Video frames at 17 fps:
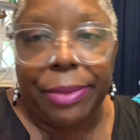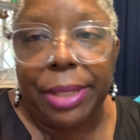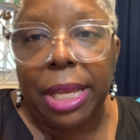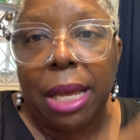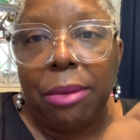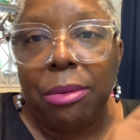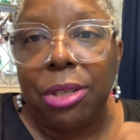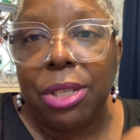
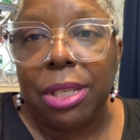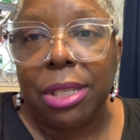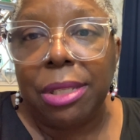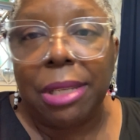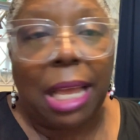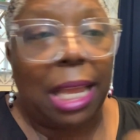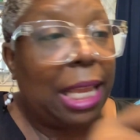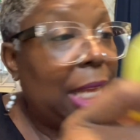I
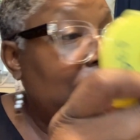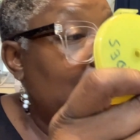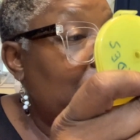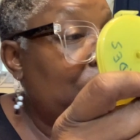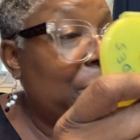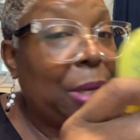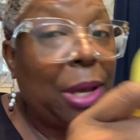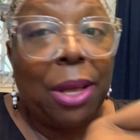guess I
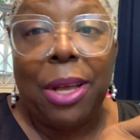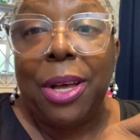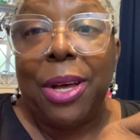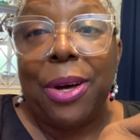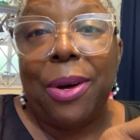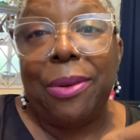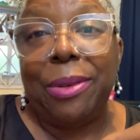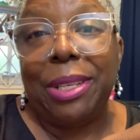was
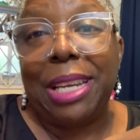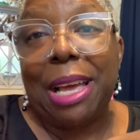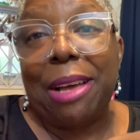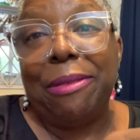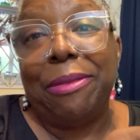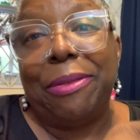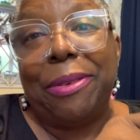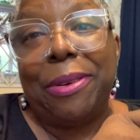holding
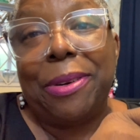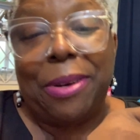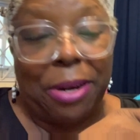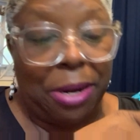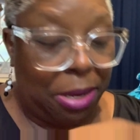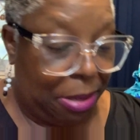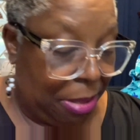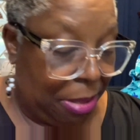out
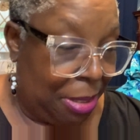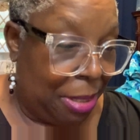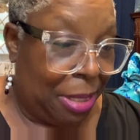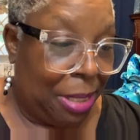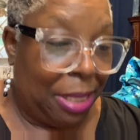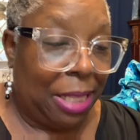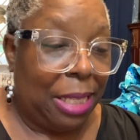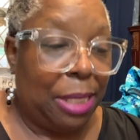for
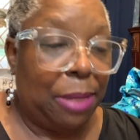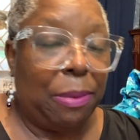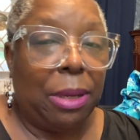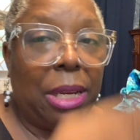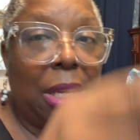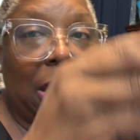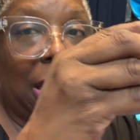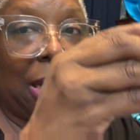this
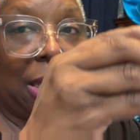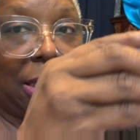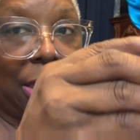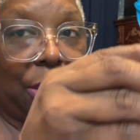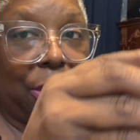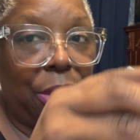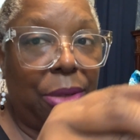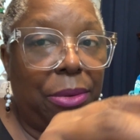one. I'll
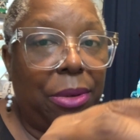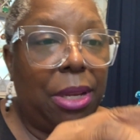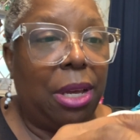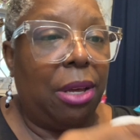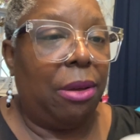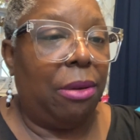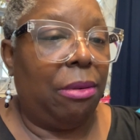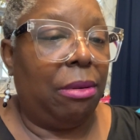let you
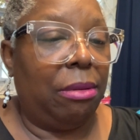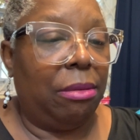know.